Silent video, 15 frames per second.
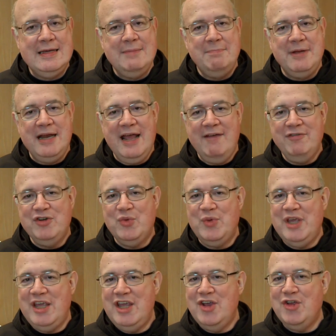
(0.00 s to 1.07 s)
But after
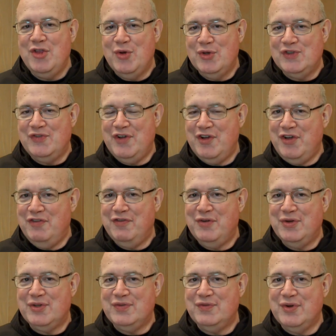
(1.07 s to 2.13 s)
we hear those very
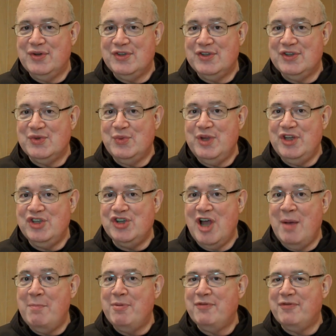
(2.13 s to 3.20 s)
first verses, we
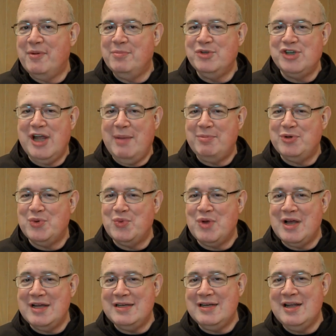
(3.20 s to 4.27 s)
jump from chapter
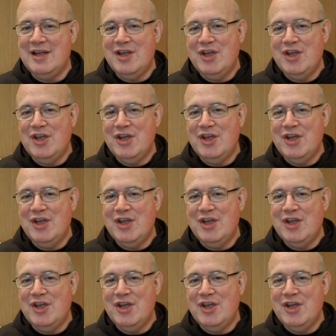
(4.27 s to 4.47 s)
1